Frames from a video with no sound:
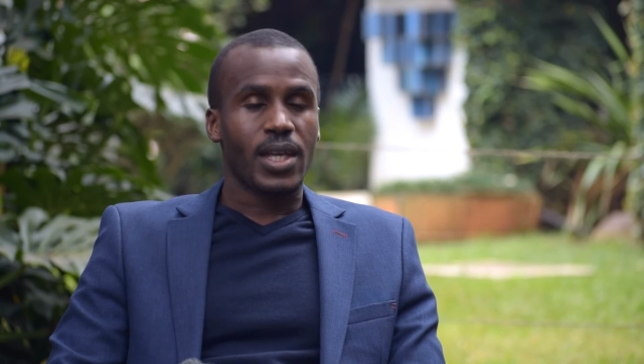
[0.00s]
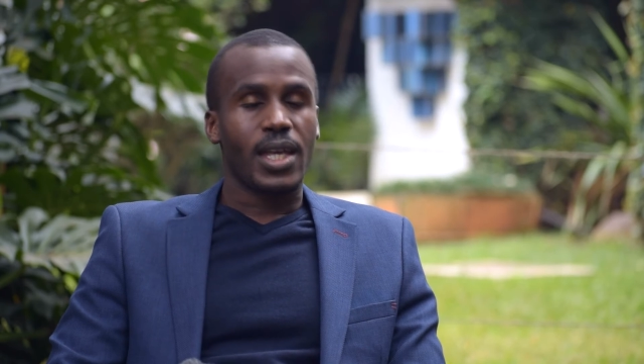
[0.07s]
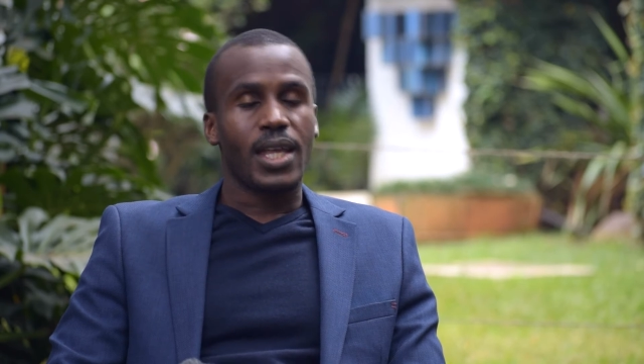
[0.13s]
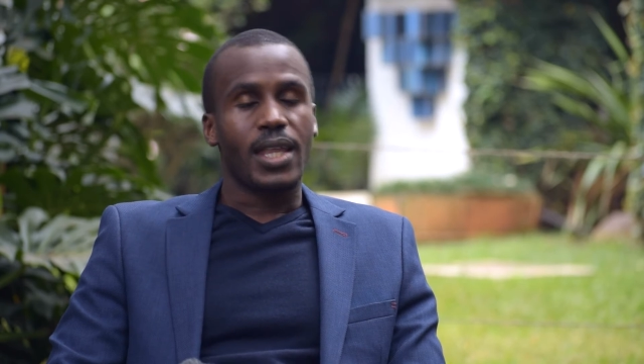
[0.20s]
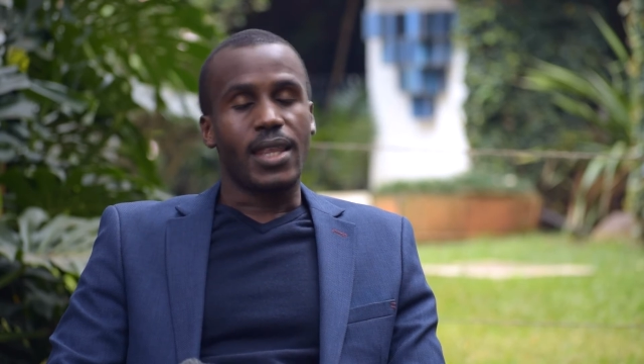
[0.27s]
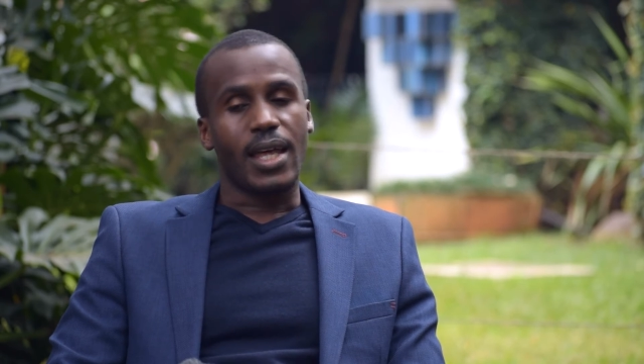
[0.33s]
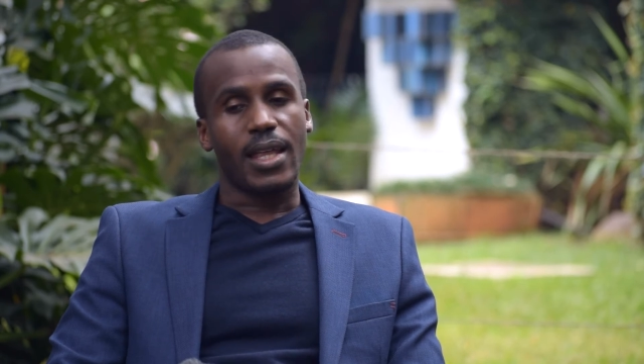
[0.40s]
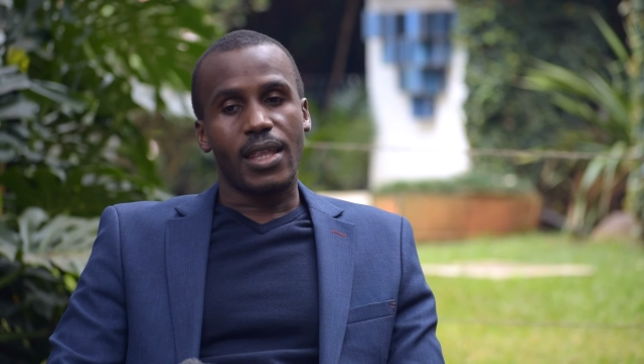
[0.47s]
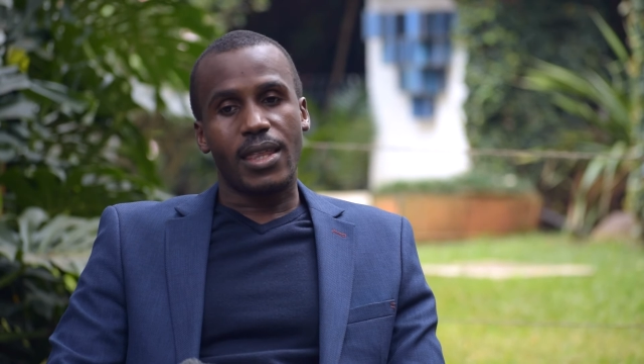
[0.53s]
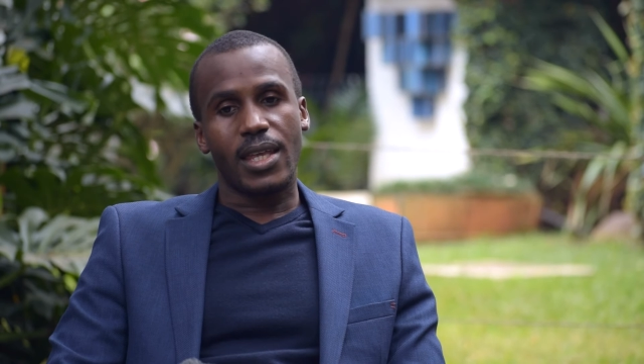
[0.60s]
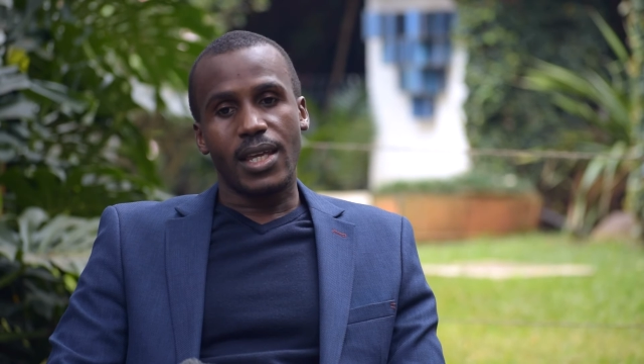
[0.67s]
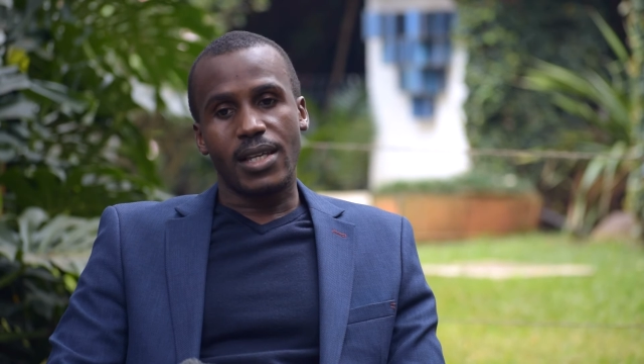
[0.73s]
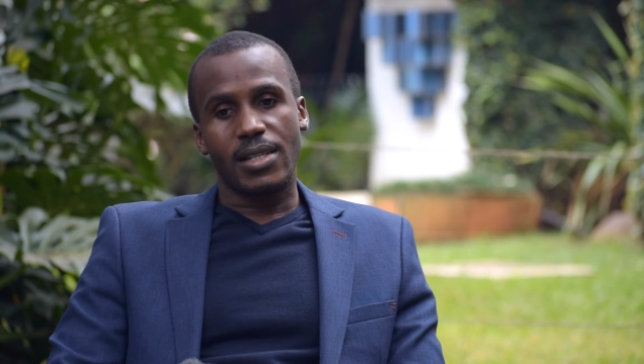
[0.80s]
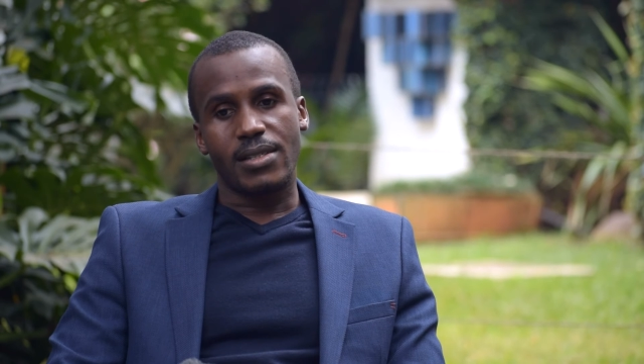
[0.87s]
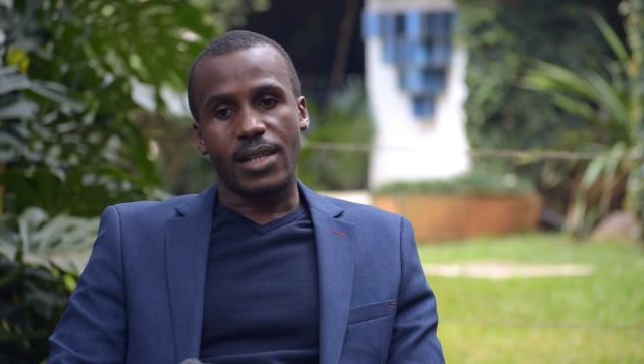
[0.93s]
The other
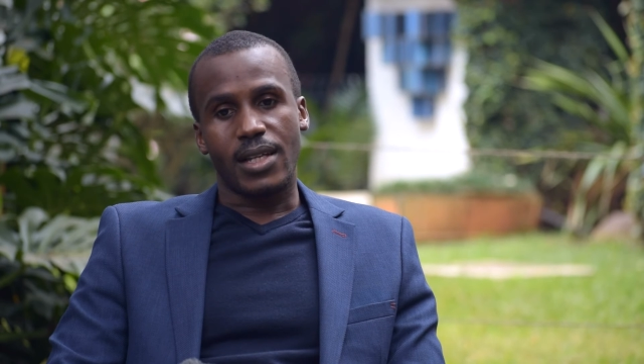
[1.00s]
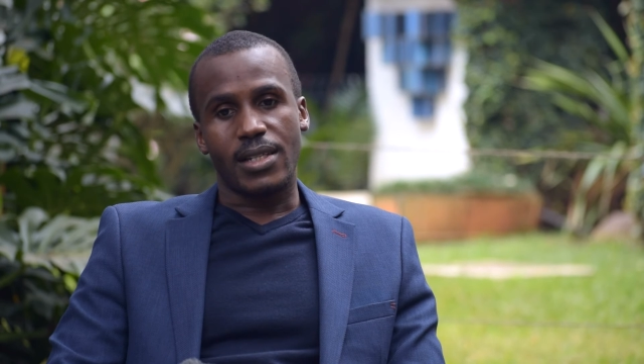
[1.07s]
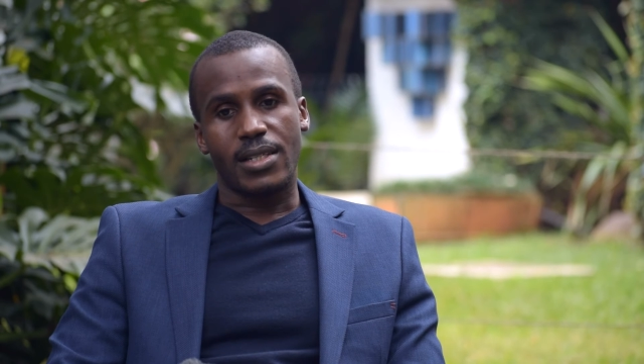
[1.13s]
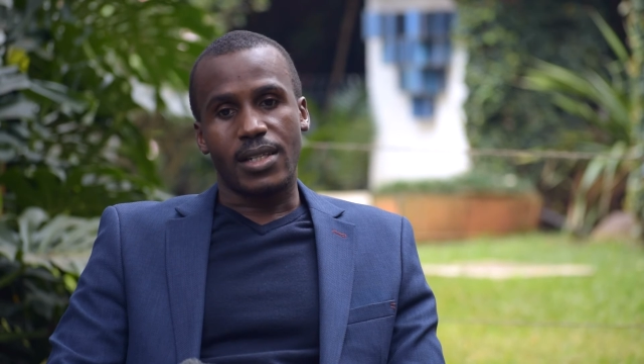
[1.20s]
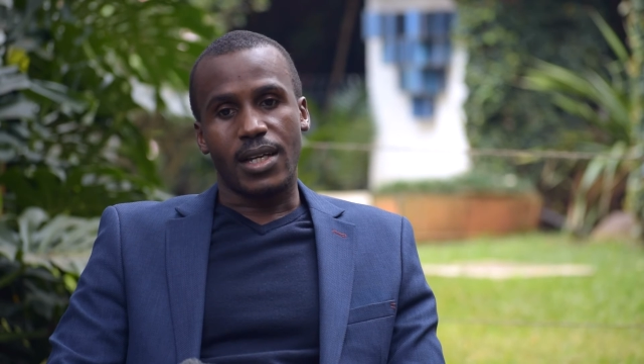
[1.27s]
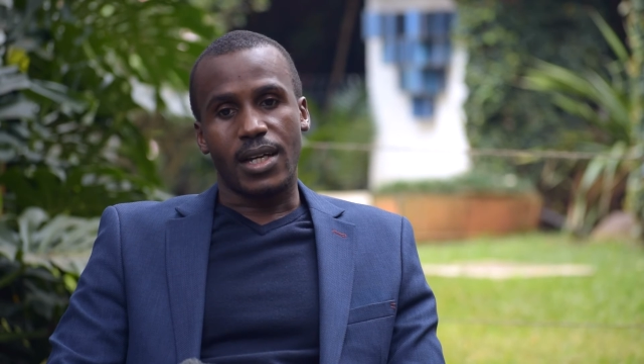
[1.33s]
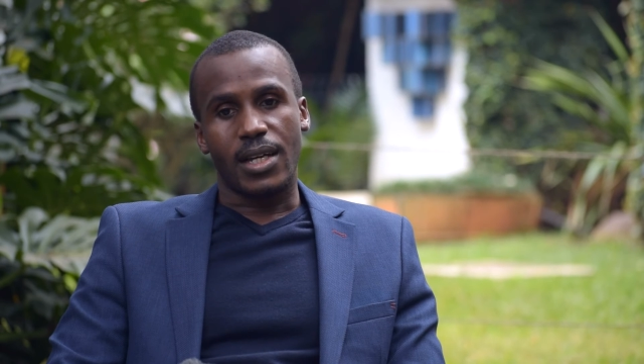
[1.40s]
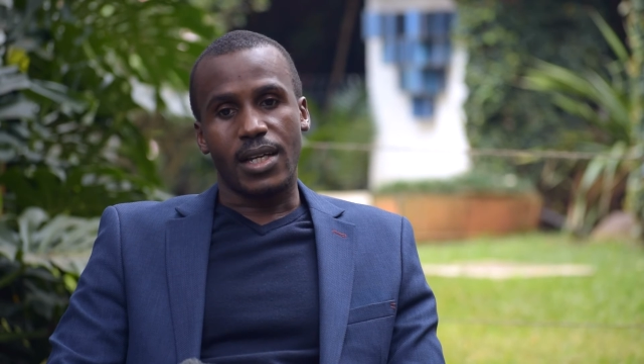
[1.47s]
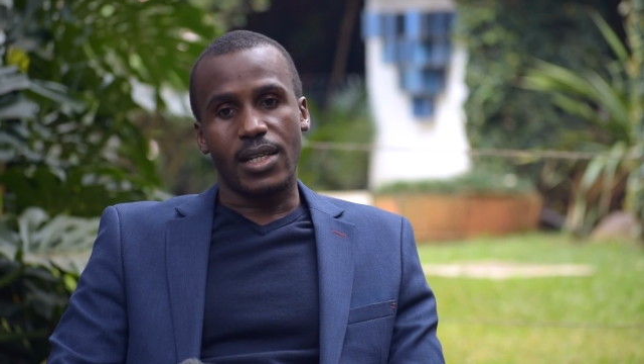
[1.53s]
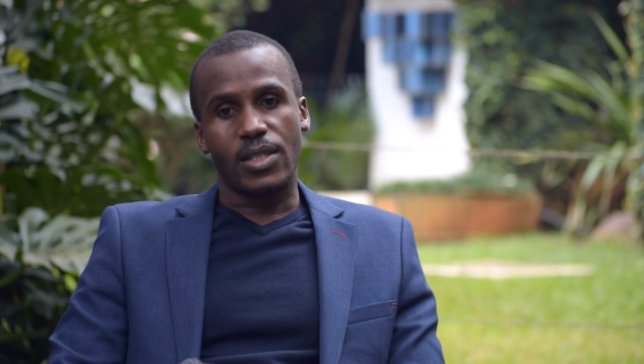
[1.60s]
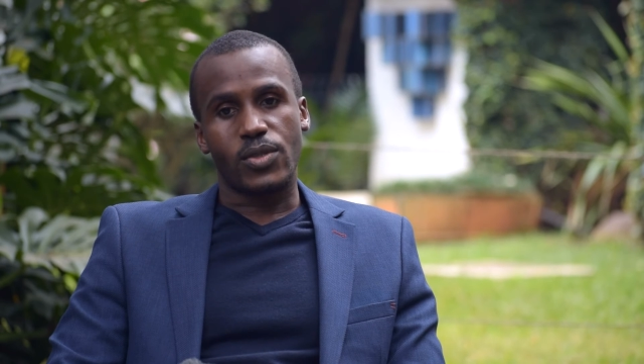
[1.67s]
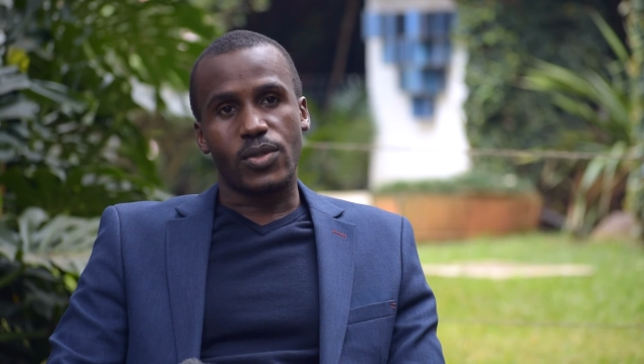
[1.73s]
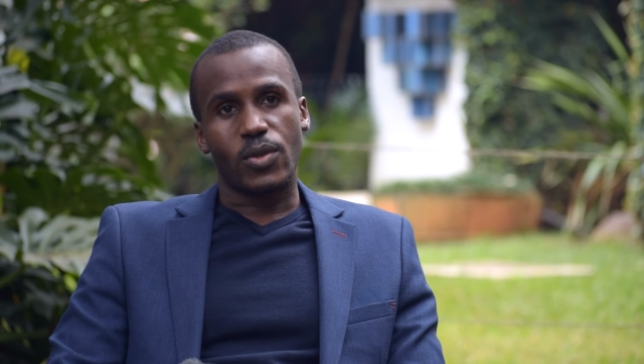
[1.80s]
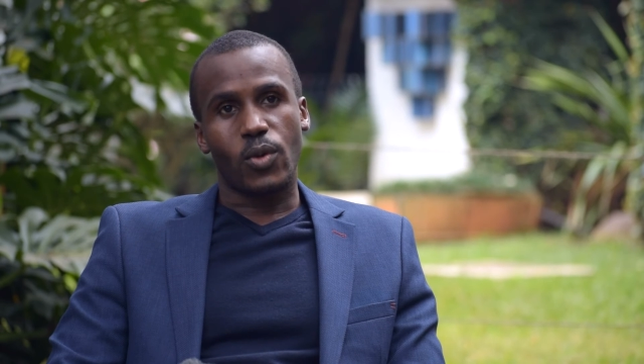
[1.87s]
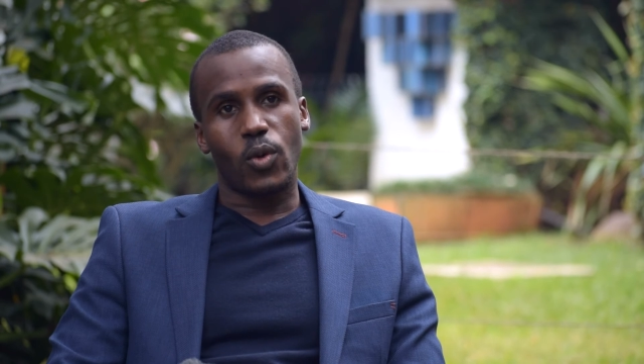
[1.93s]
thing is that
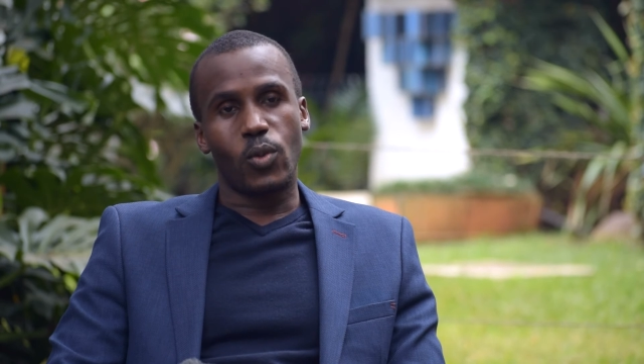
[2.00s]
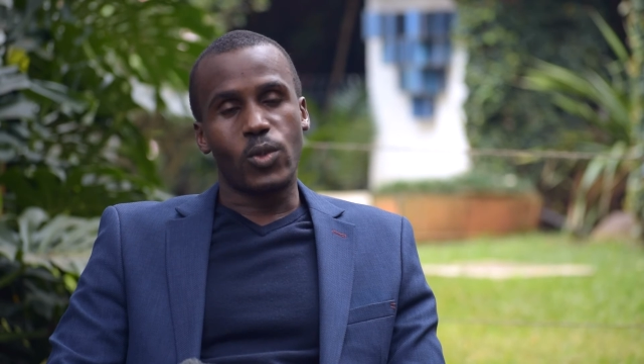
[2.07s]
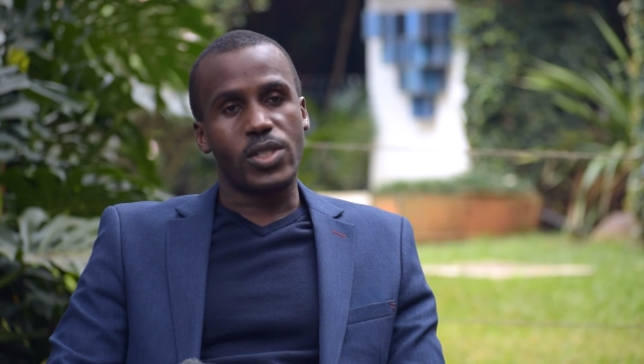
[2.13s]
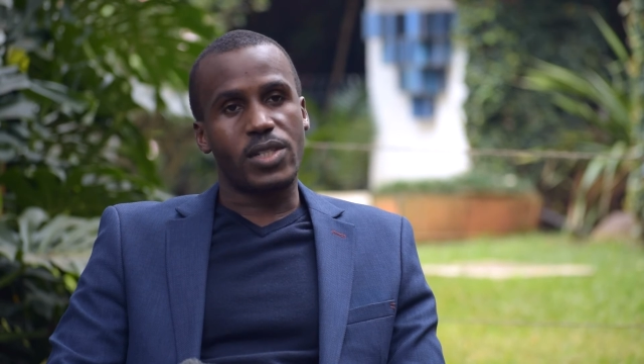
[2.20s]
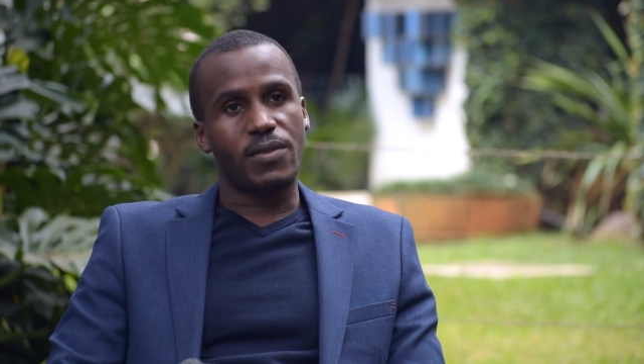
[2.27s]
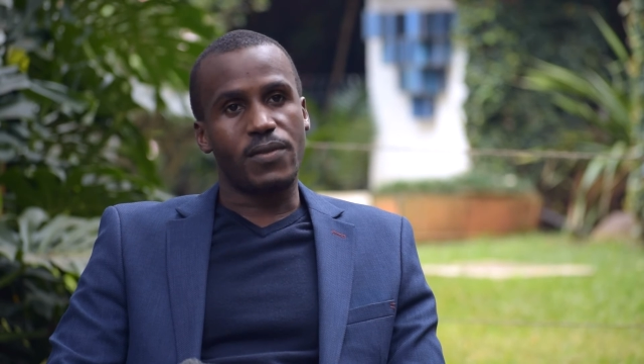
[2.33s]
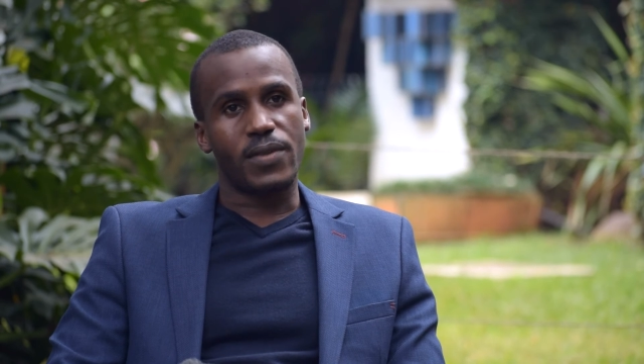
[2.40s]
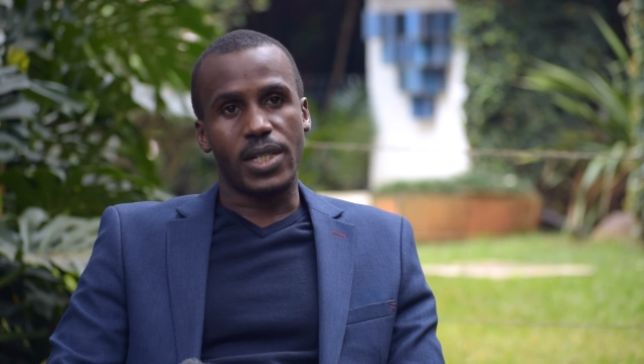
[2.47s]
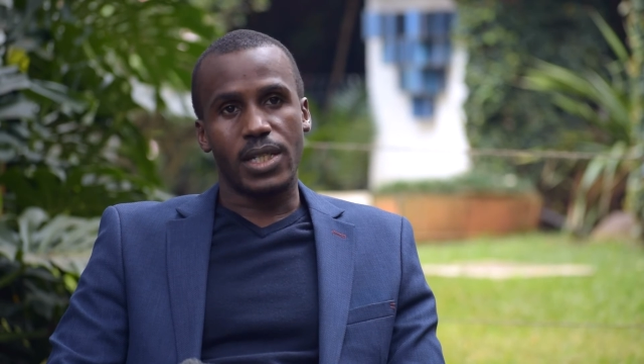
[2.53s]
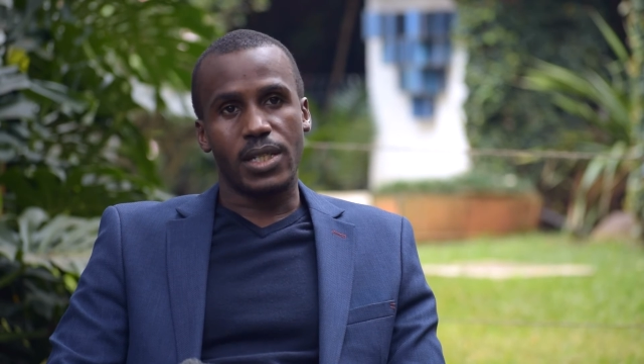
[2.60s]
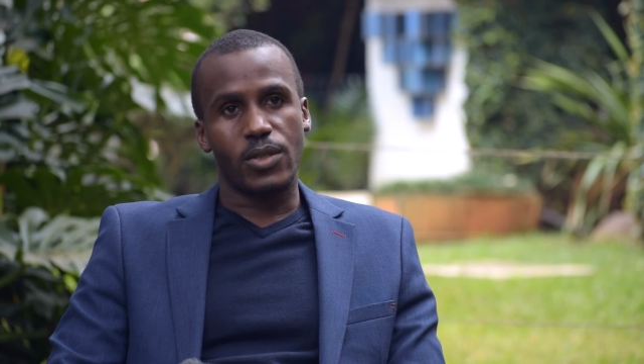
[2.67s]
it's almost free.